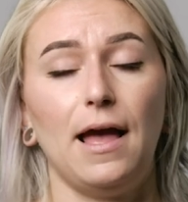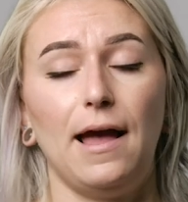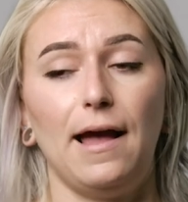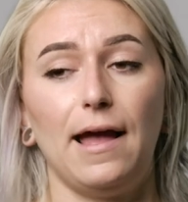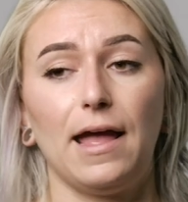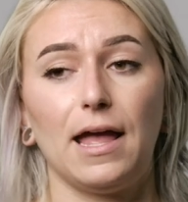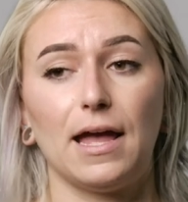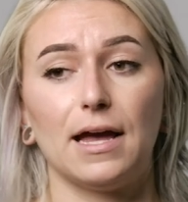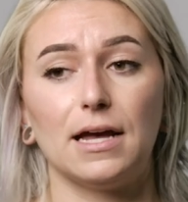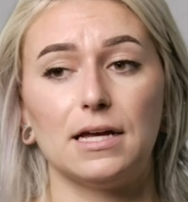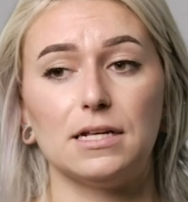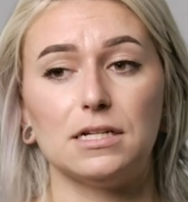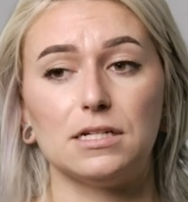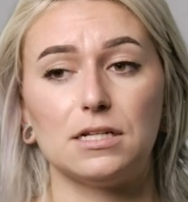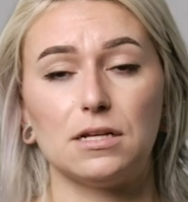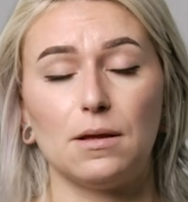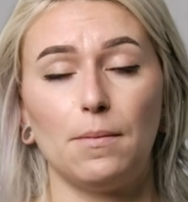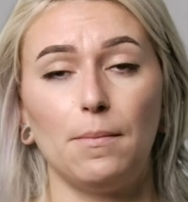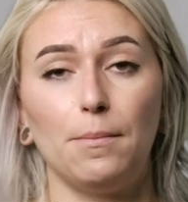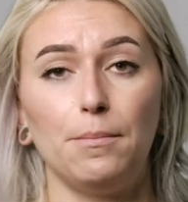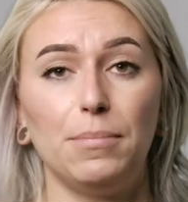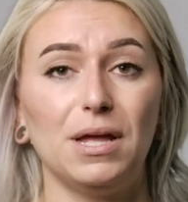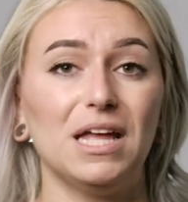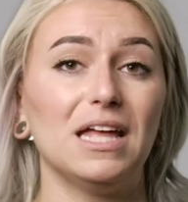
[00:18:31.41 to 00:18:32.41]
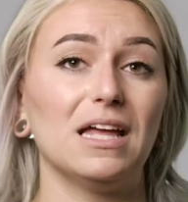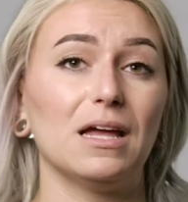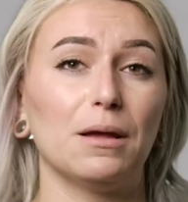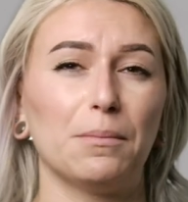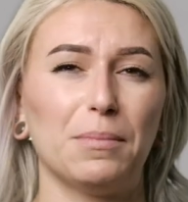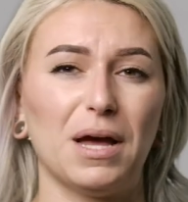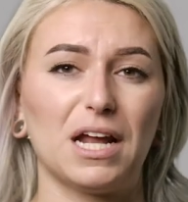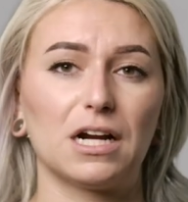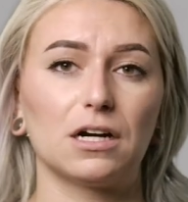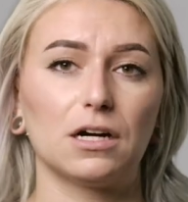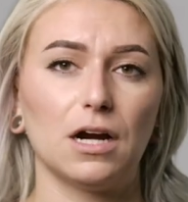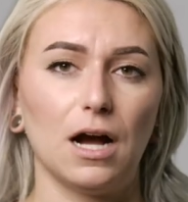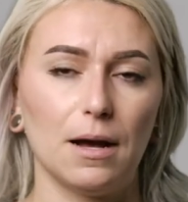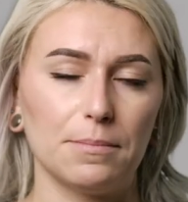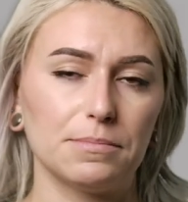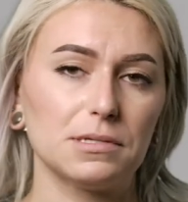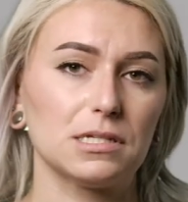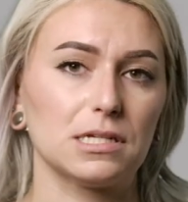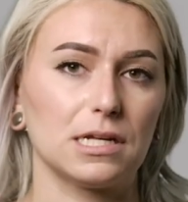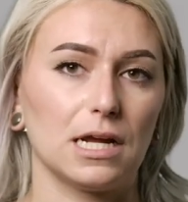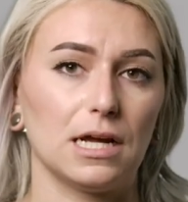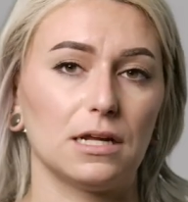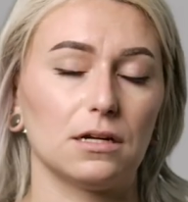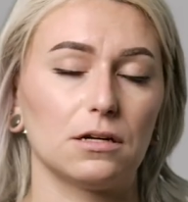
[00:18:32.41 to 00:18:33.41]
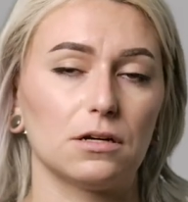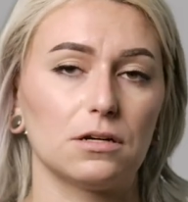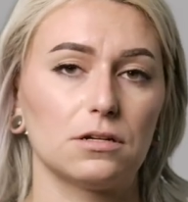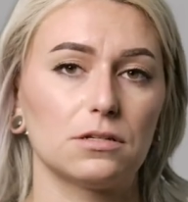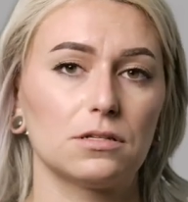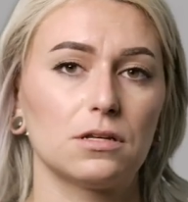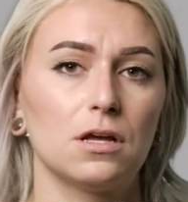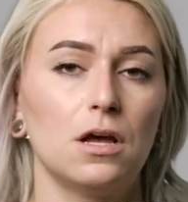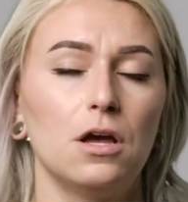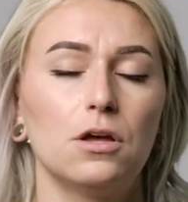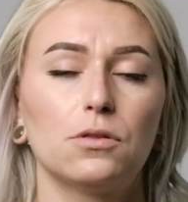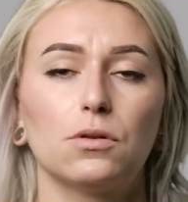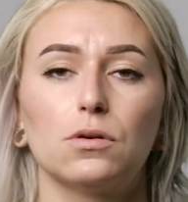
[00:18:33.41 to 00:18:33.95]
and being better upstanders.